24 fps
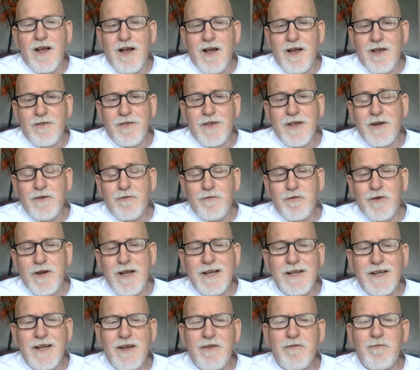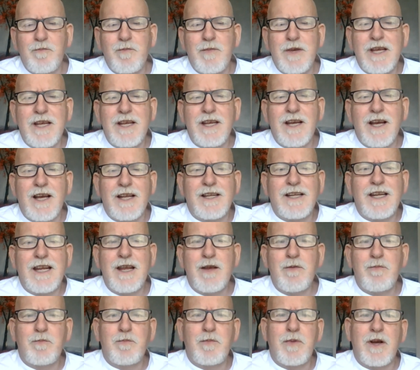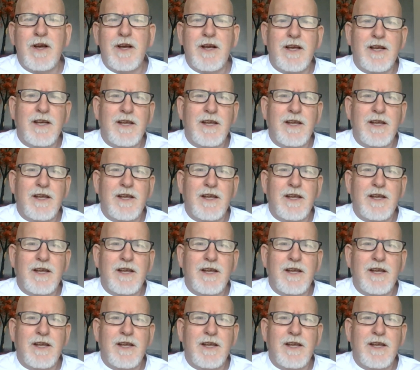Then a friend gave me a tape by